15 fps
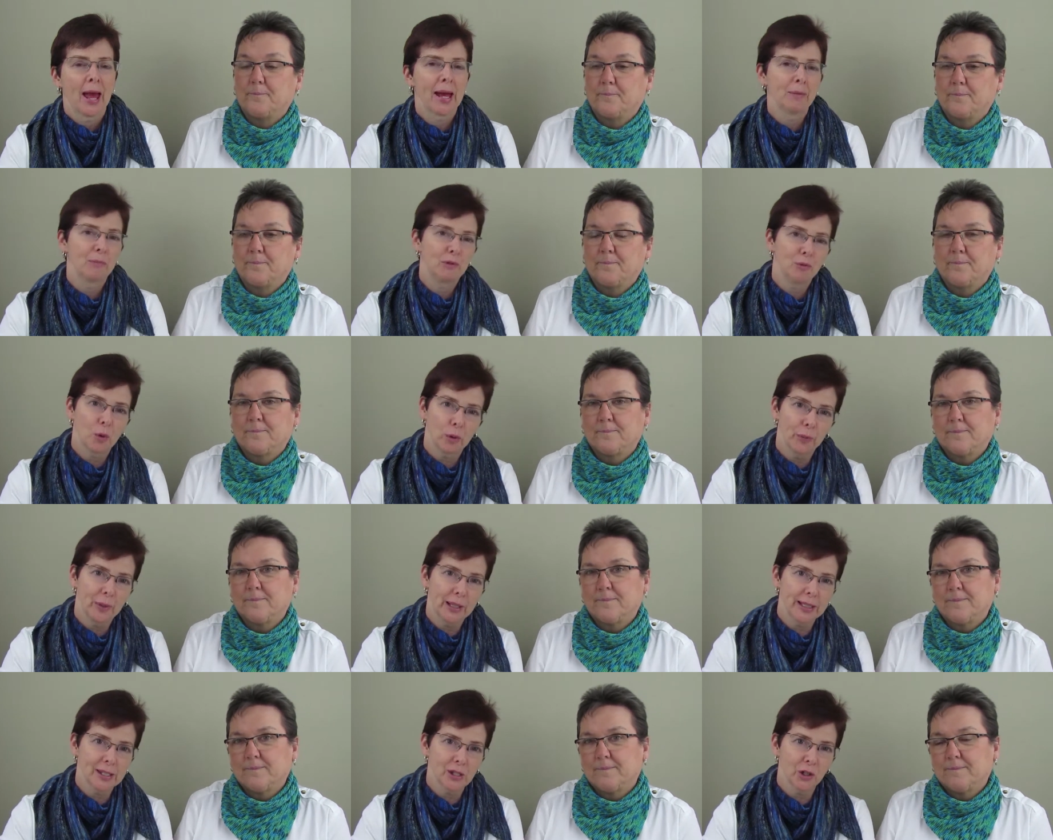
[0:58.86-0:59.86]
Speaker 1: And
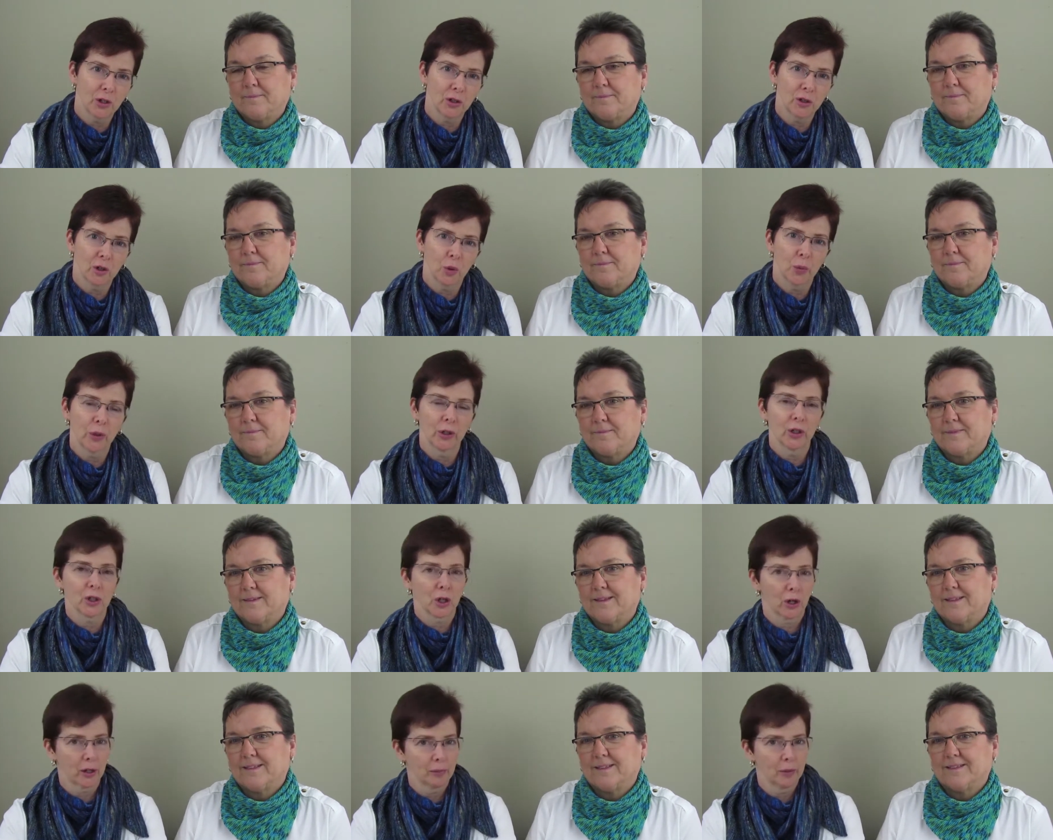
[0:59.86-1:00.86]
before we get started though, we're
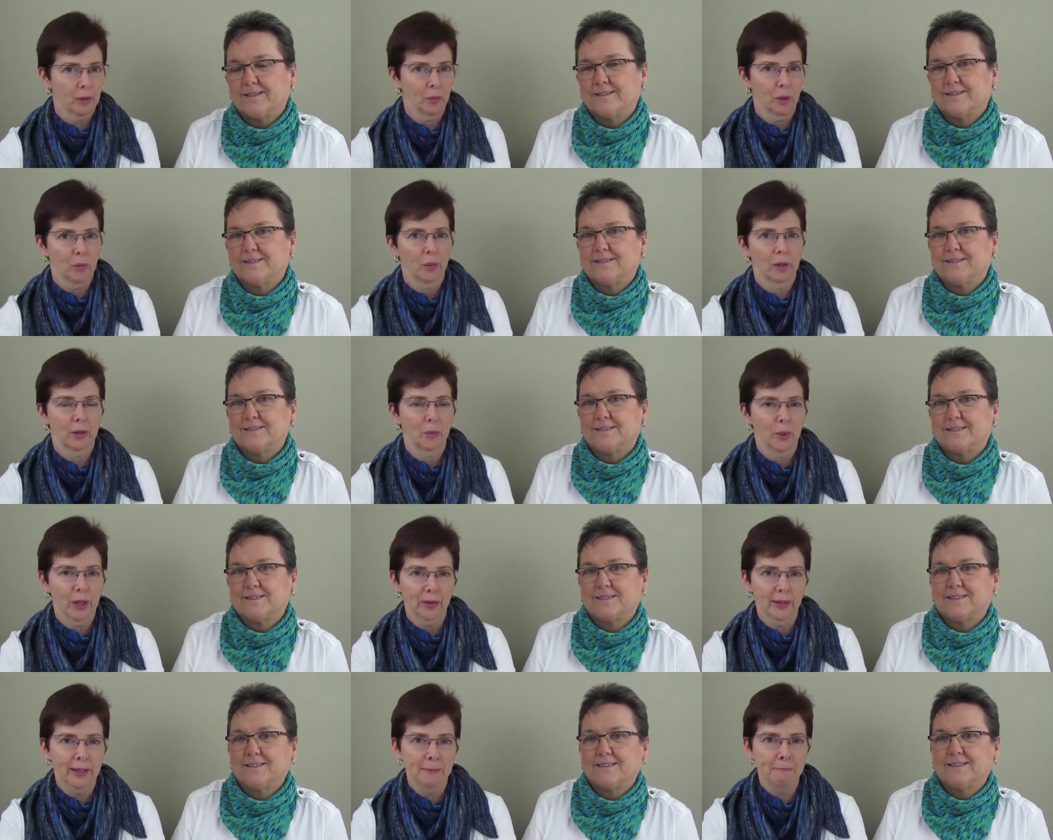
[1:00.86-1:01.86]
going to talk about what we're
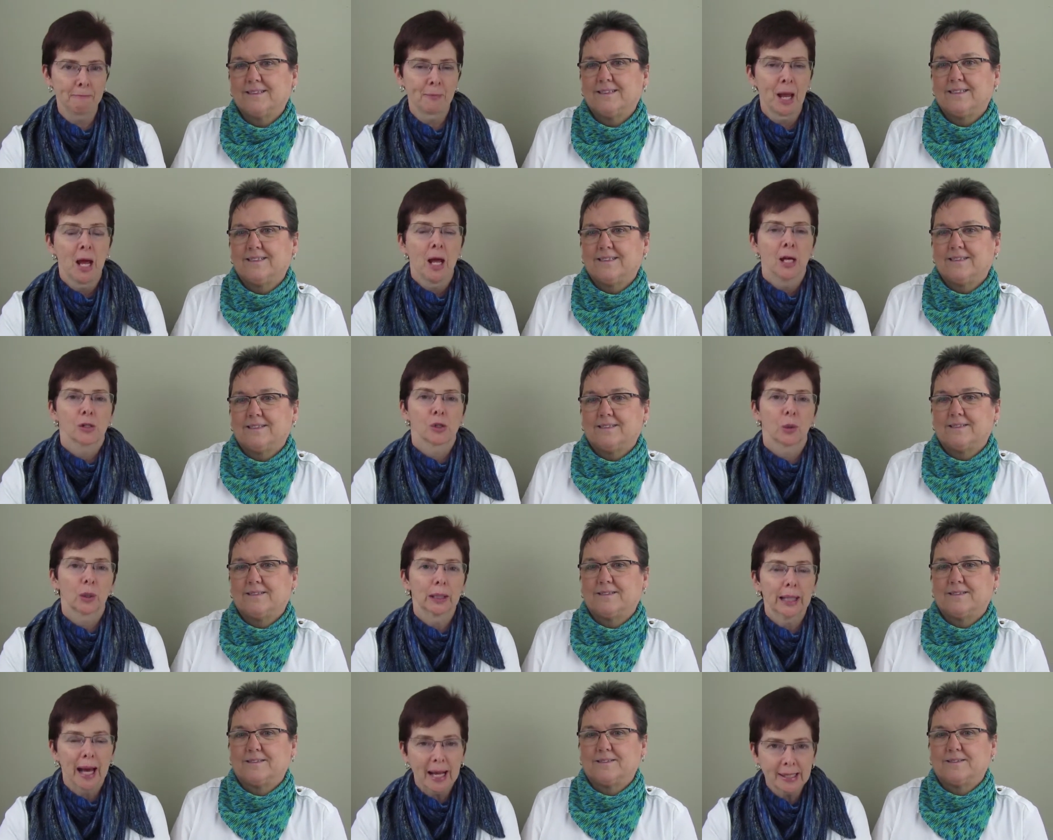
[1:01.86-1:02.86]
wearing.
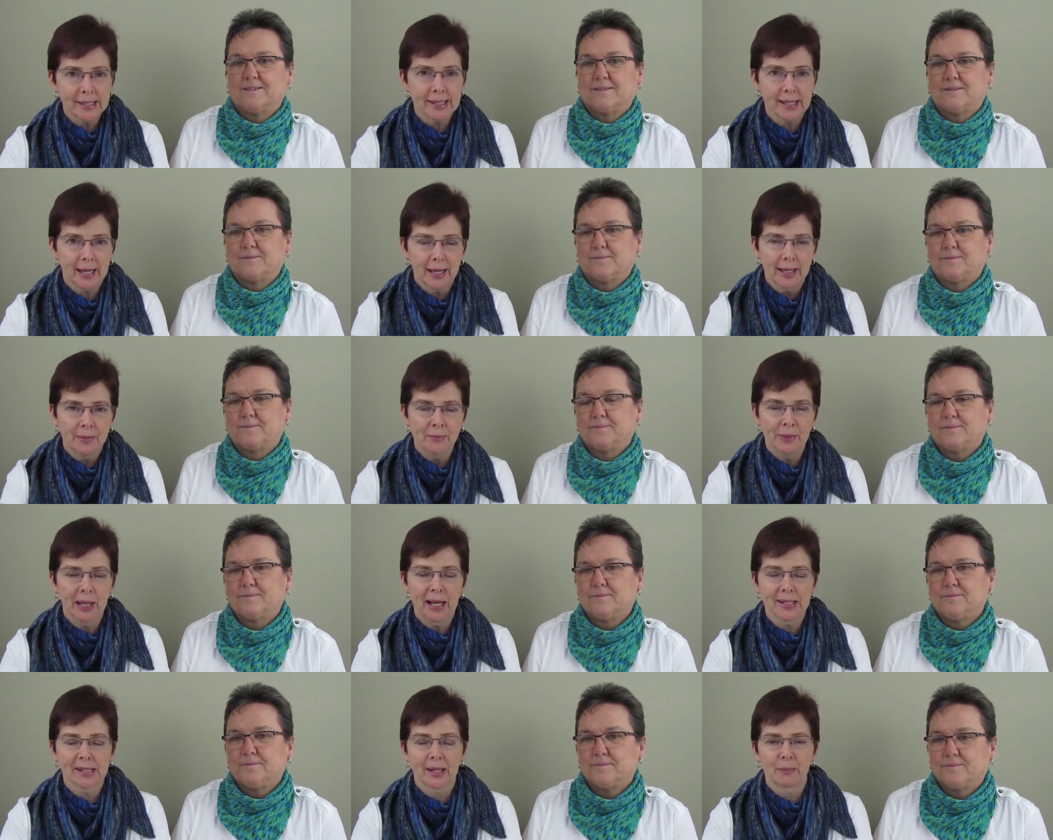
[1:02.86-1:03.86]
So last
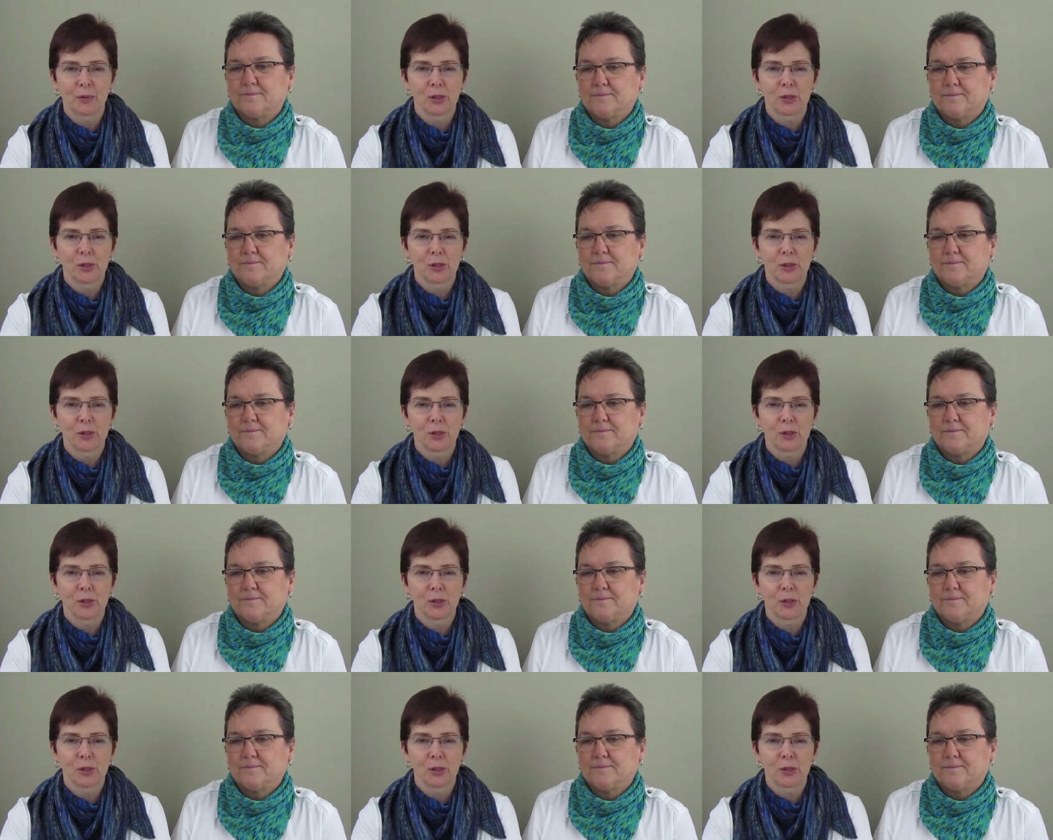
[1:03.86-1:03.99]
time, last